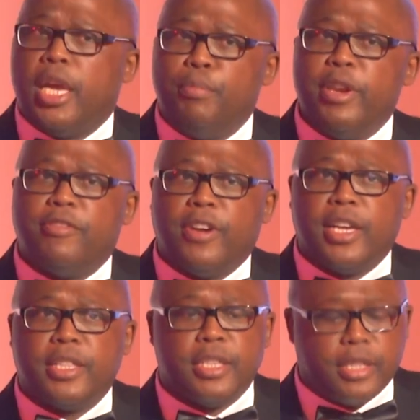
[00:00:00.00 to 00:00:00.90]

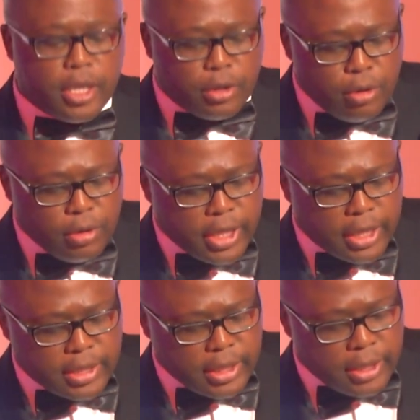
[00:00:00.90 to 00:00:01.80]
amplify the role
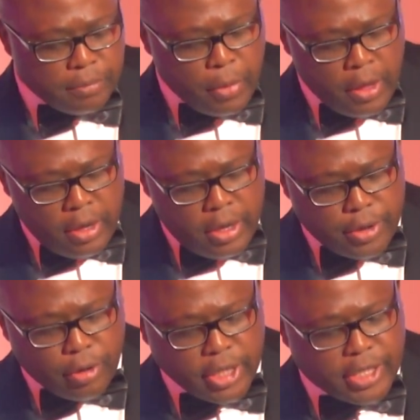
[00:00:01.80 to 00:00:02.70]
that
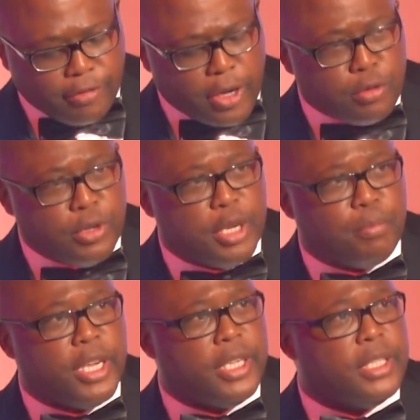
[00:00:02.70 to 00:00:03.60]
Nolita
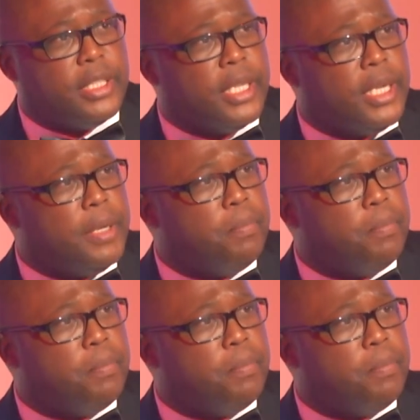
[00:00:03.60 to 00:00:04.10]
Fakude played.